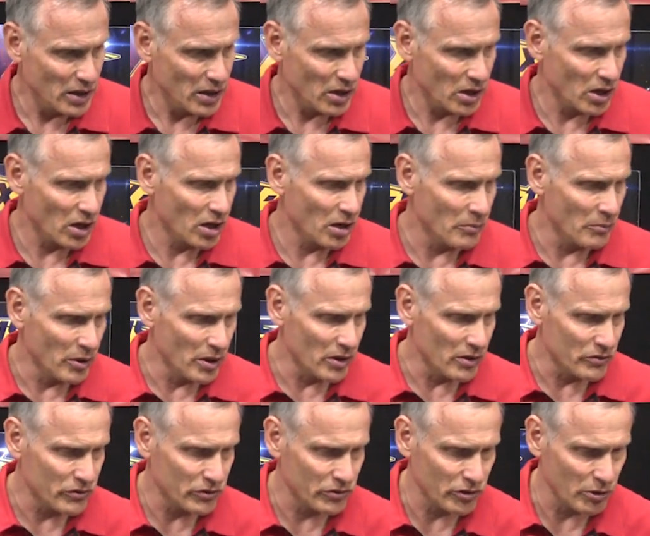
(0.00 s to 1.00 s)
Um,
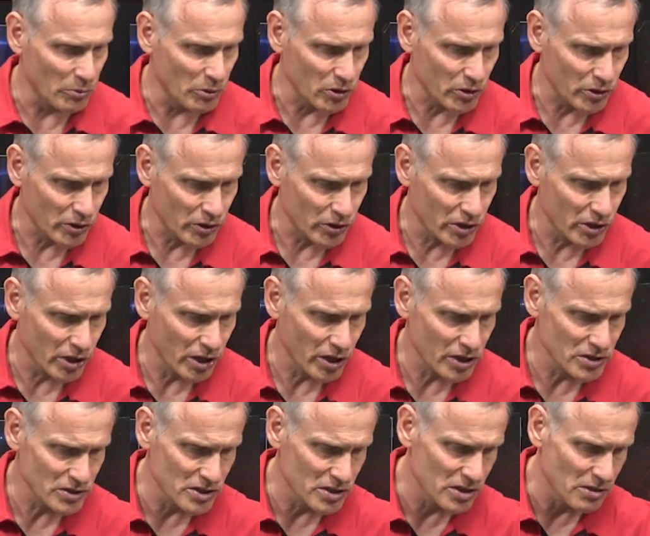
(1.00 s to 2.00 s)
a similar
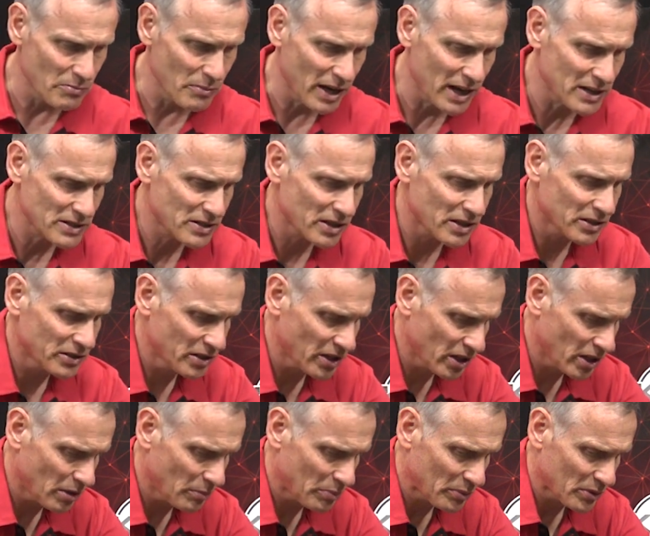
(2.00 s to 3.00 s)
cousin to masking
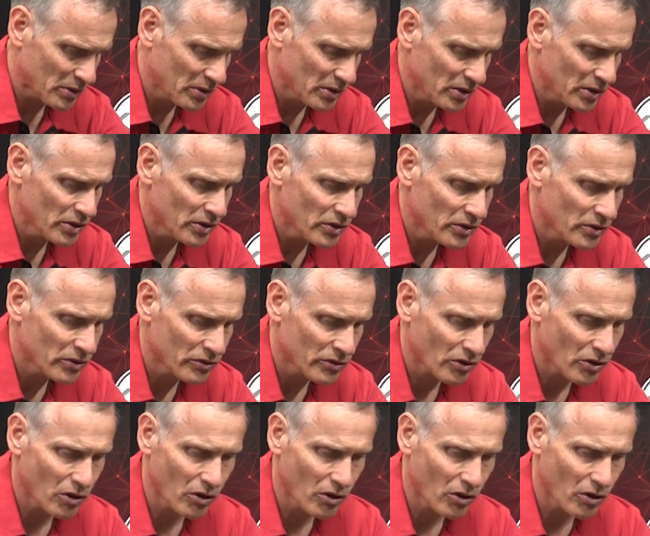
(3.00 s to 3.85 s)
tape is